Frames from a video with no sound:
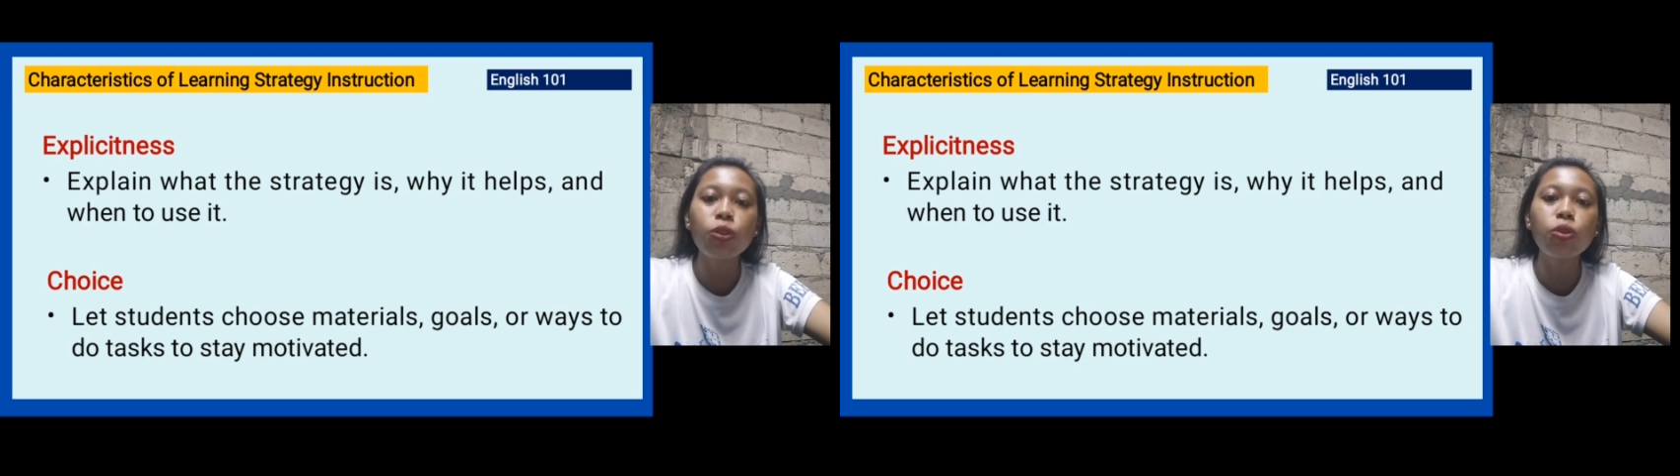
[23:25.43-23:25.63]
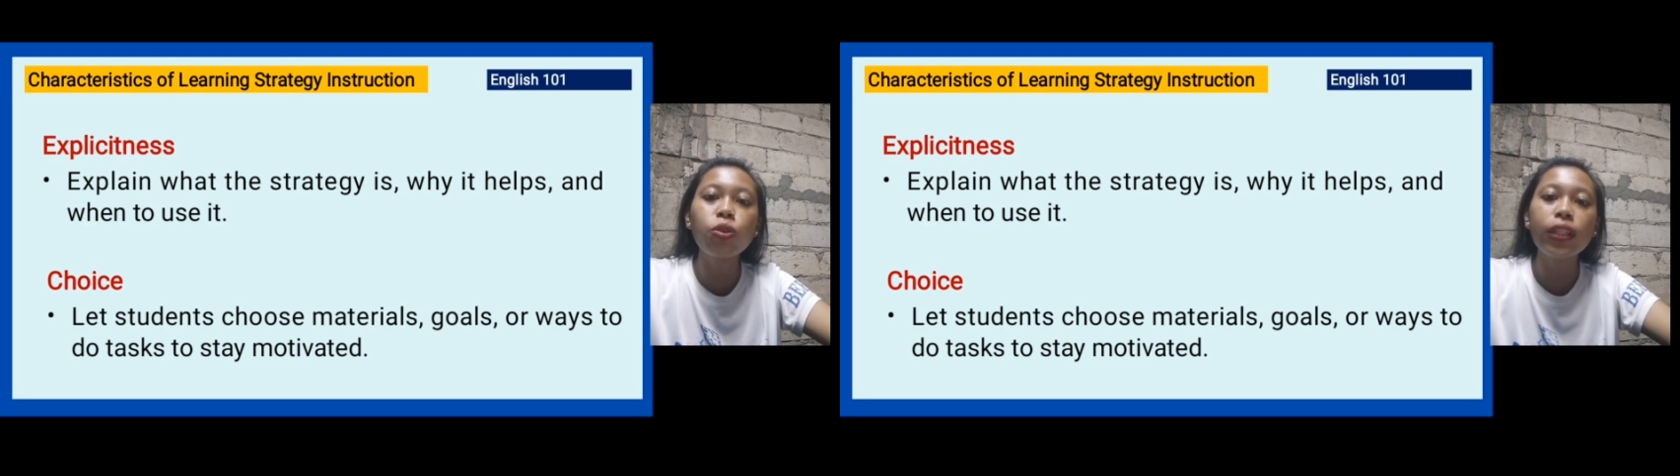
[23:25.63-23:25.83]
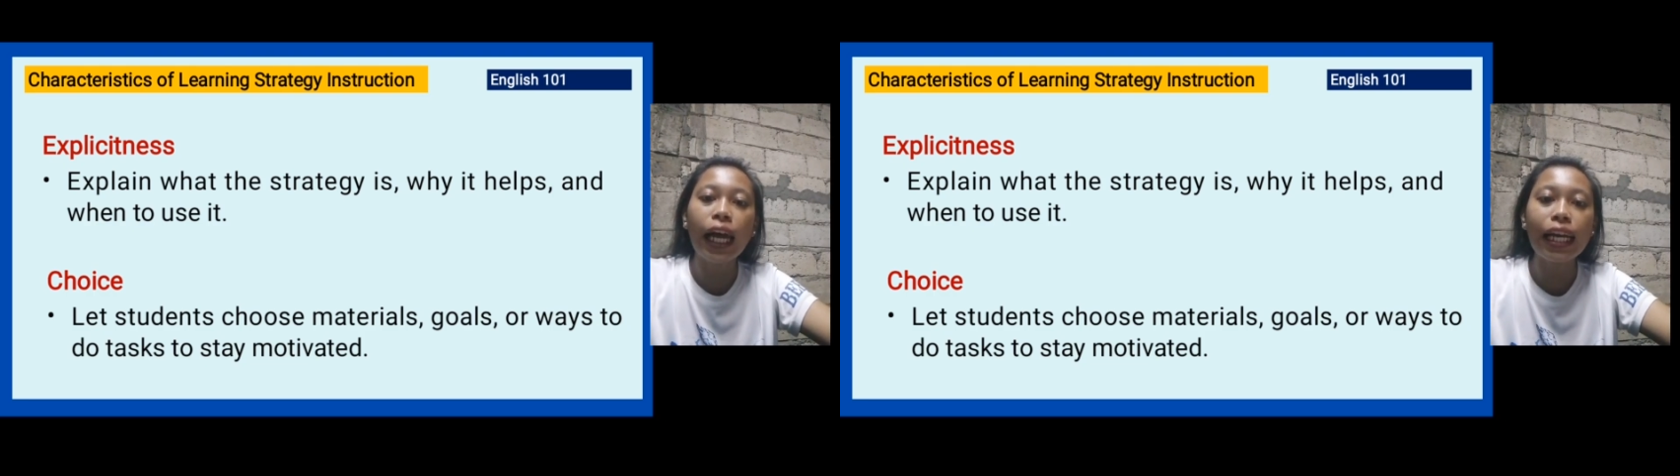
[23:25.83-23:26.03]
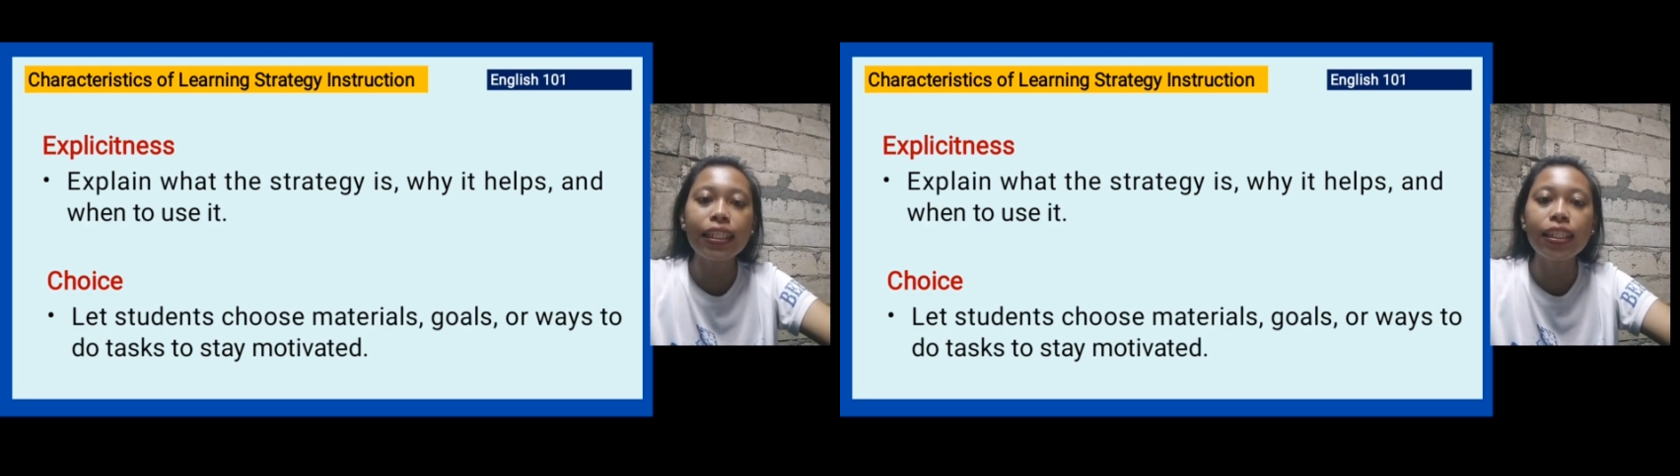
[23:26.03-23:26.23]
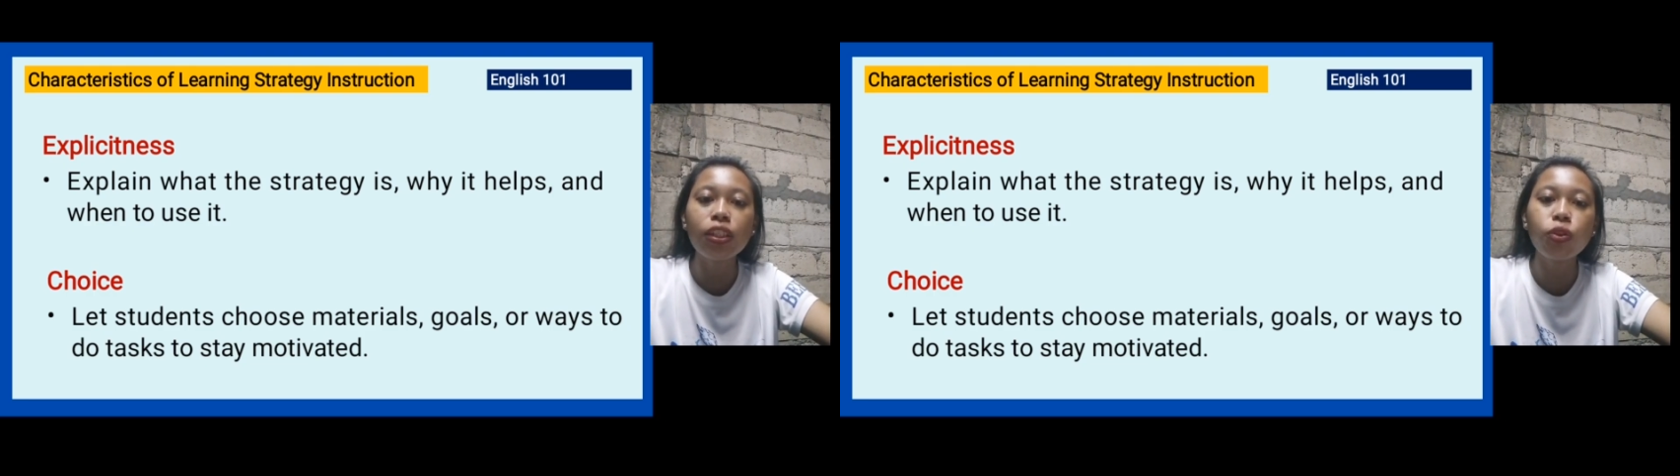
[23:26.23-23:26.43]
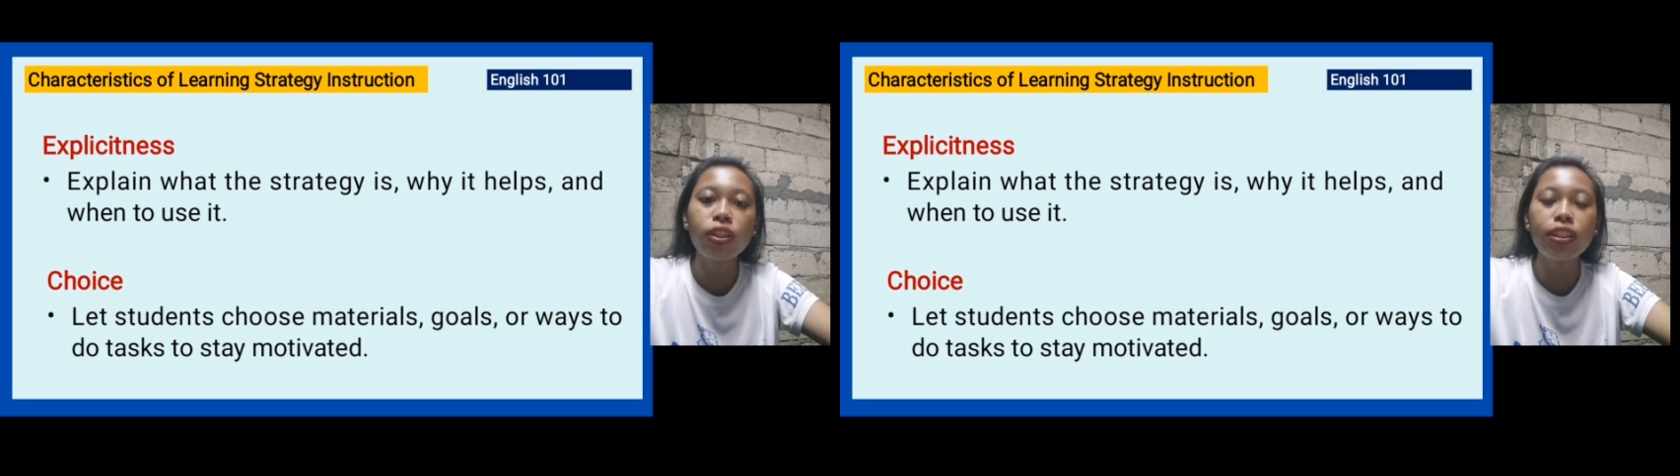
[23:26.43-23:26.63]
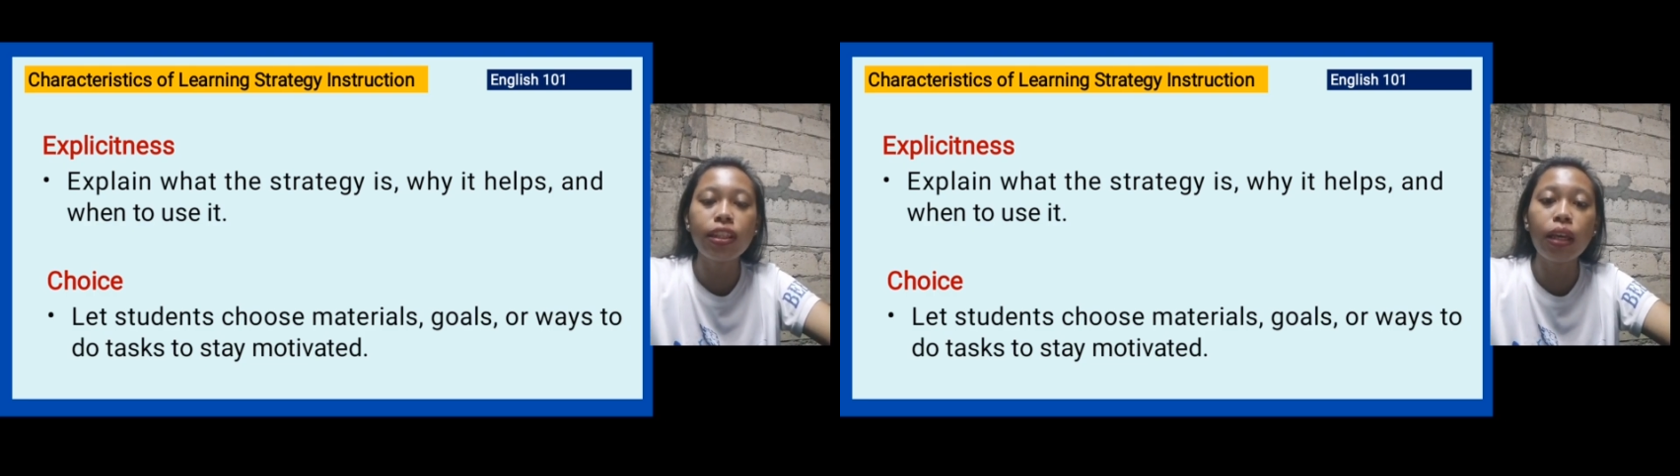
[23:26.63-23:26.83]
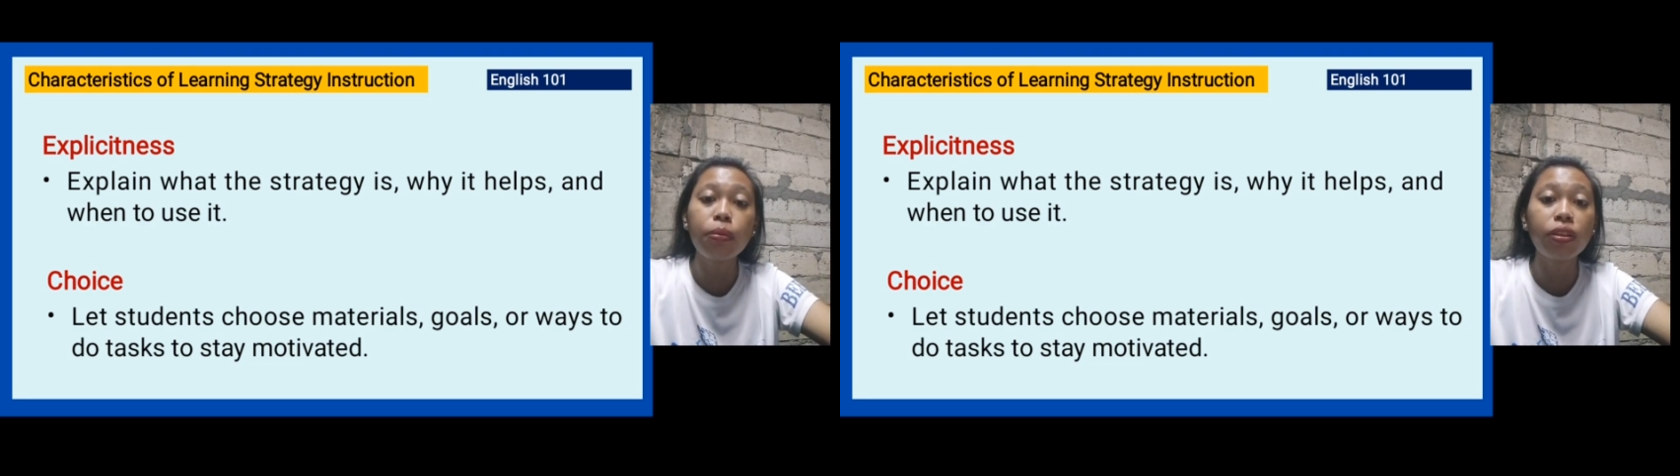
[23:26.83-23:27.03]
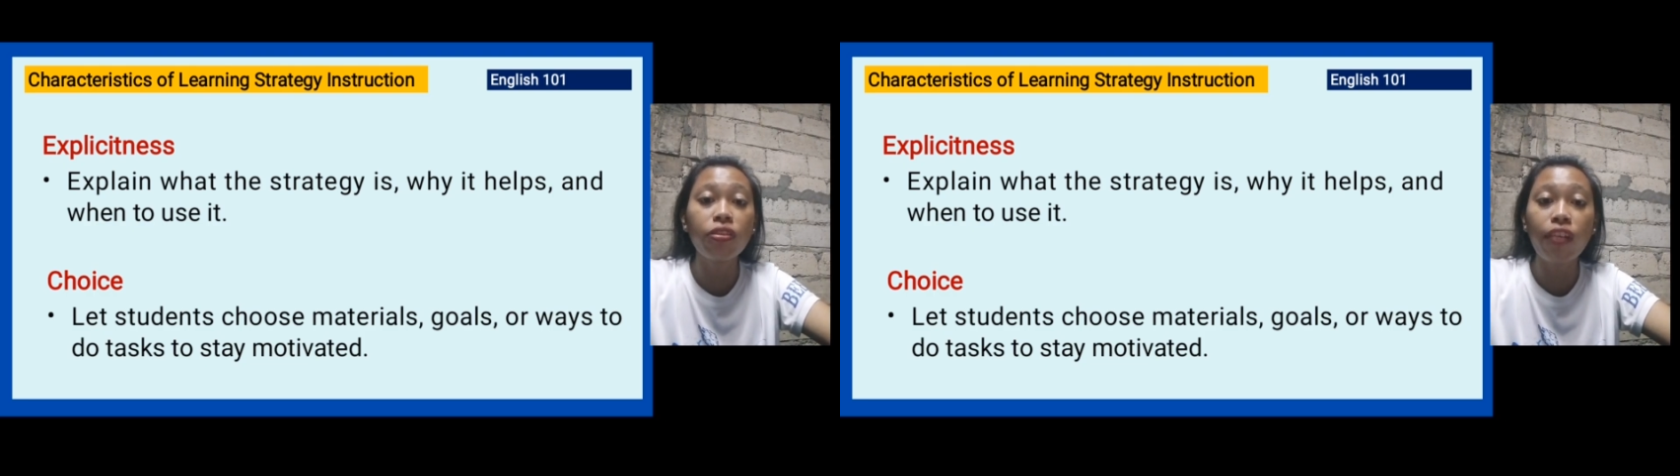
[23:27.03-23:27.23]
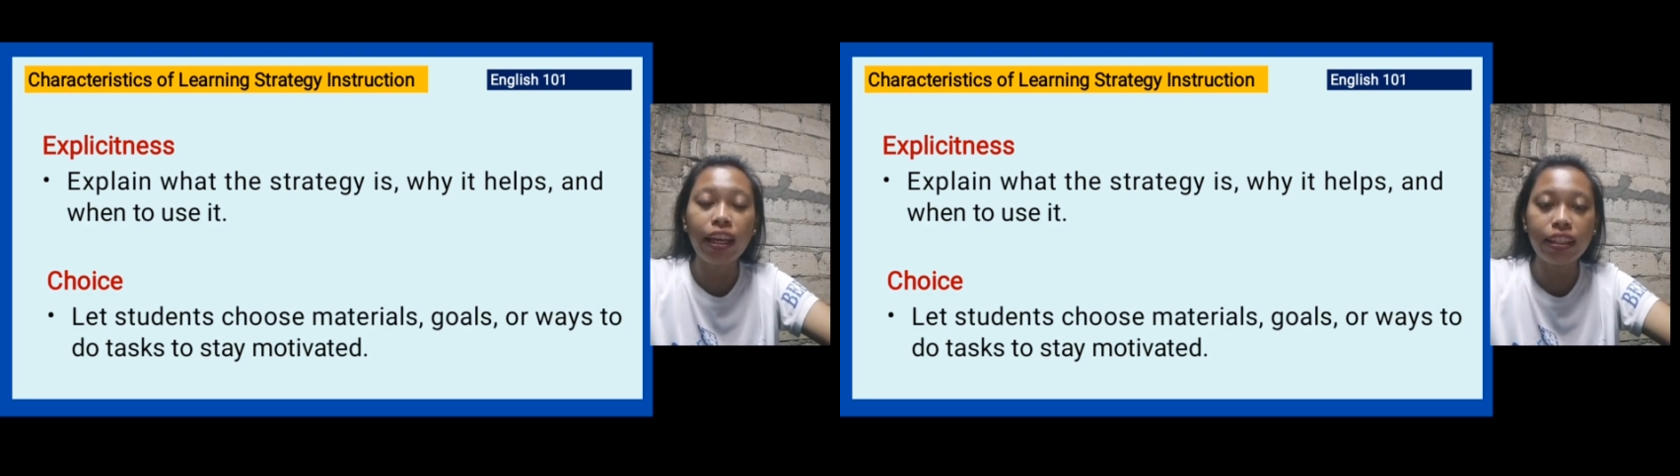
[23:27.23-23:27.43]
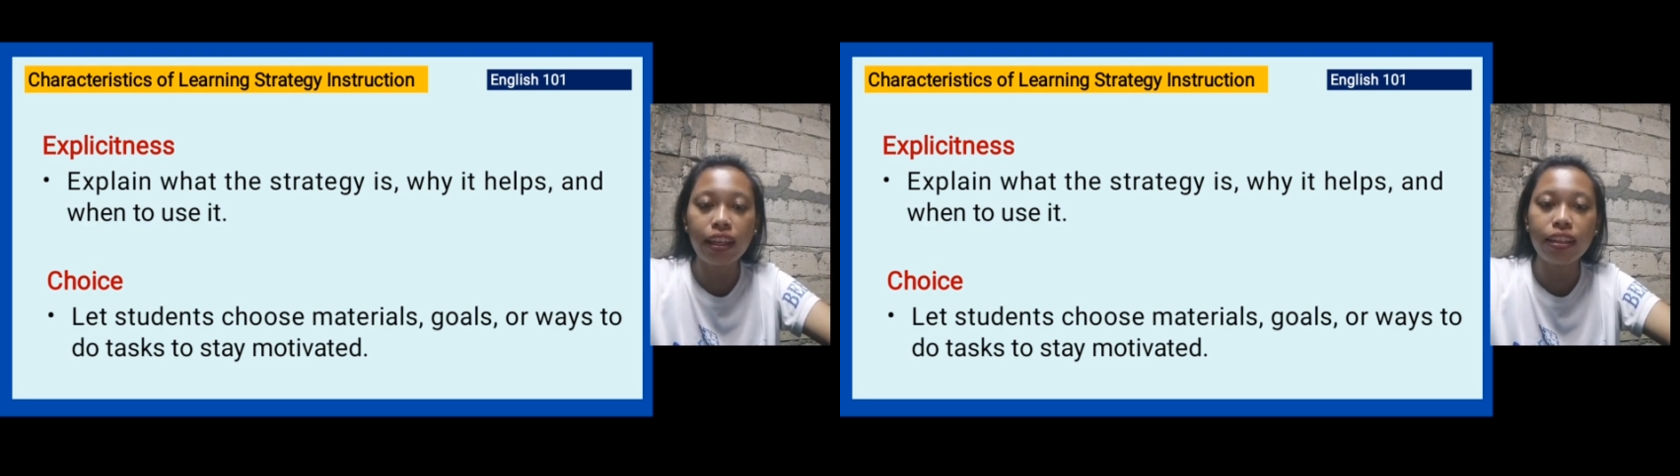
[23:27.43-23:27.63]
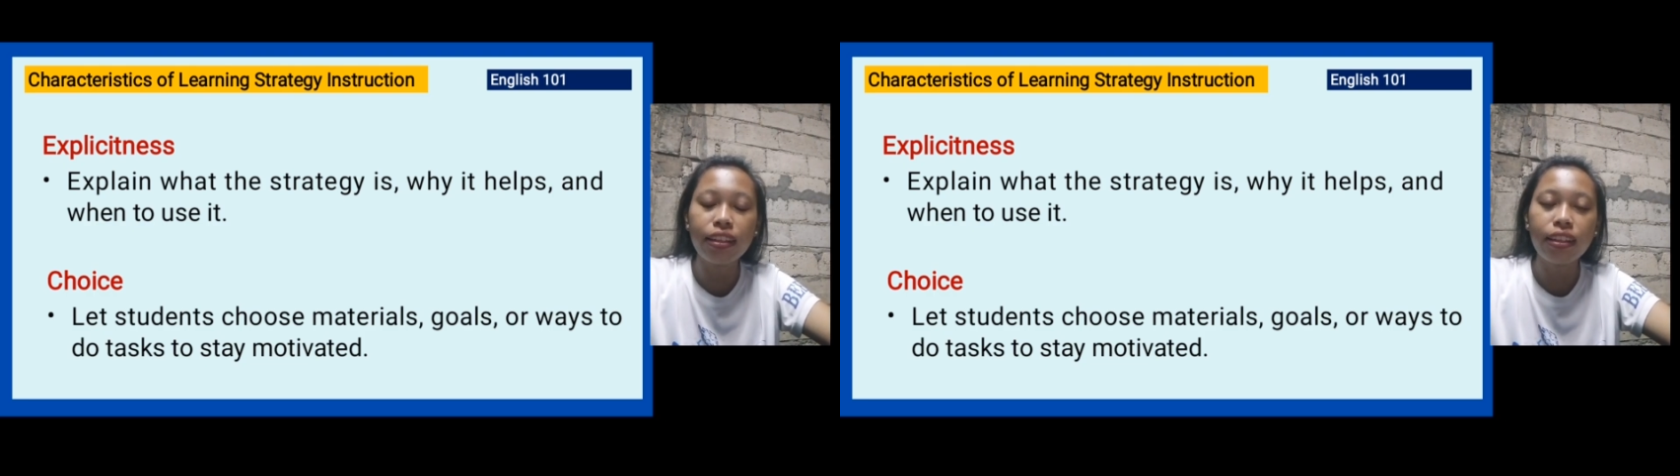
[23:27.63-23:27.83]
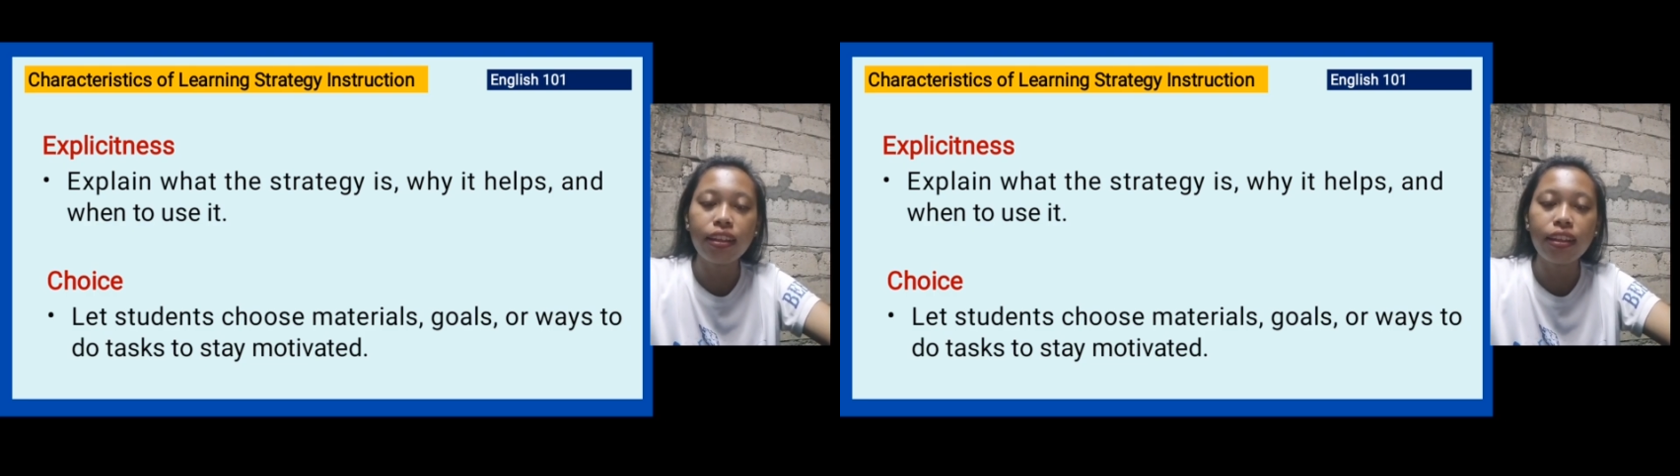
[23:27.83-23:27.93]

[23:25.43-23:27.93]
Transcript: to do tasks to stay motivated.